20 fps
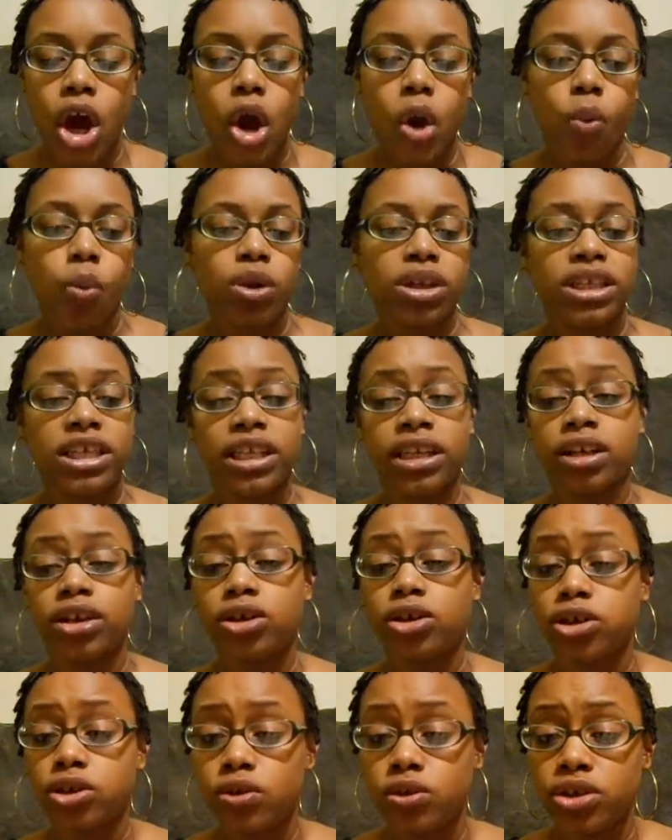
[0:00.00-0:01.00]
was the
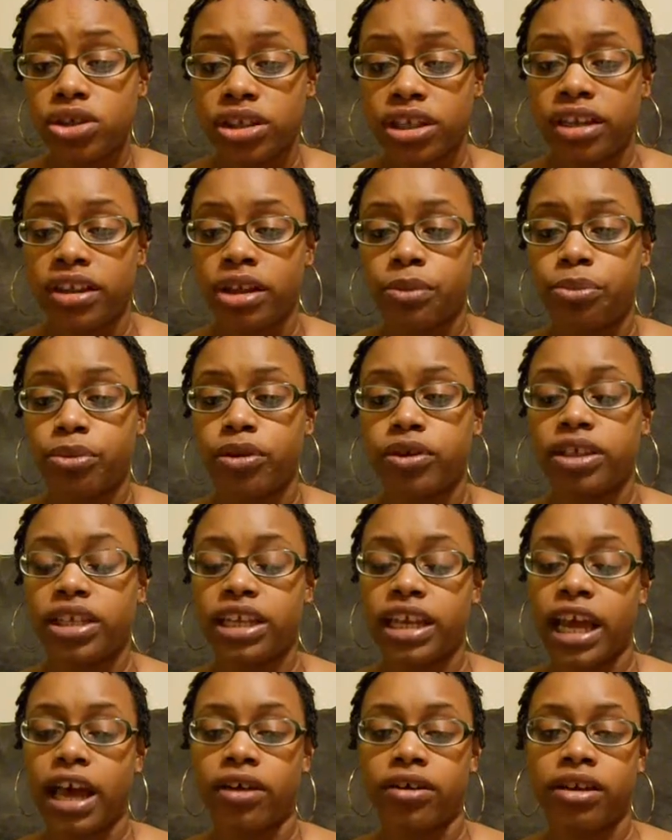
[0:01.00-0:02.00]
inclusion in their
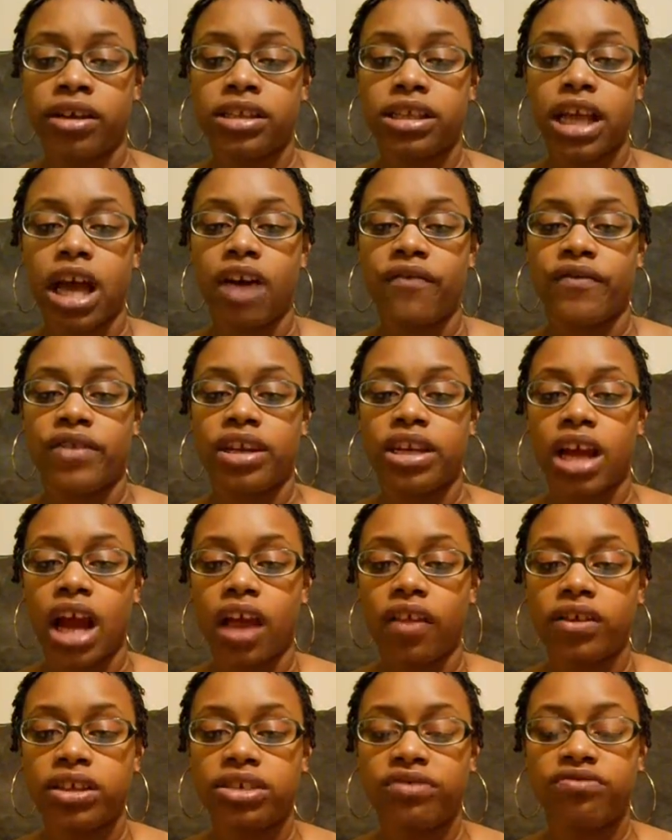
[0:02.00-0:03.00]
personalities of a
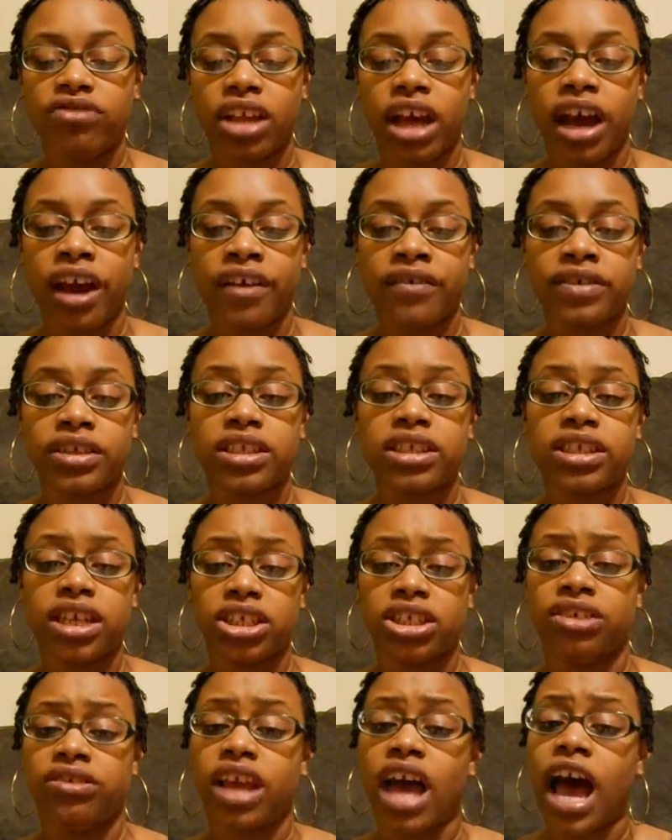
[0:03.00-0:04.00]
knowledge of lives such
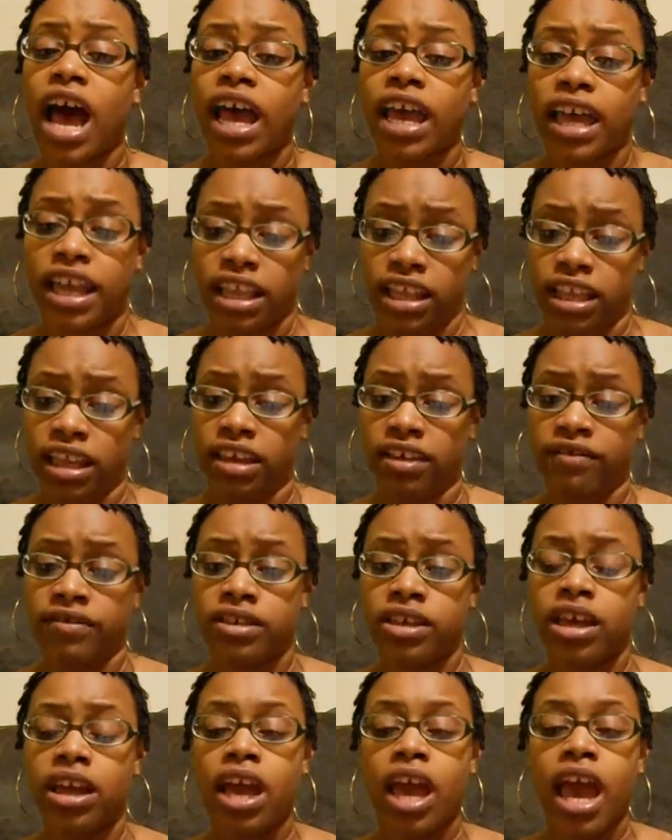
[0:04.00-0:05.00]
as I had lived
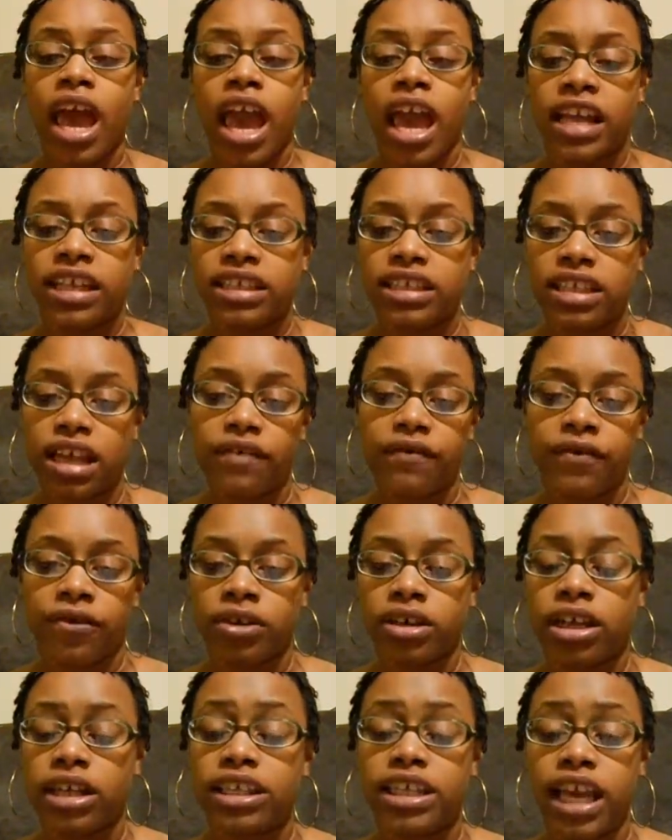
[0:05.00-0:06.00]
and suffered
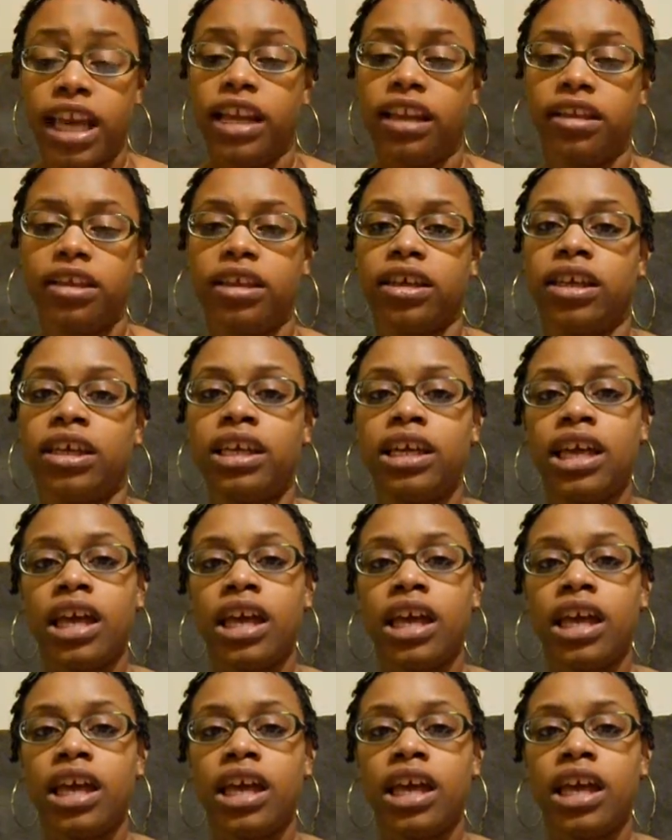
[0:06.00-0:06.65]
containedly.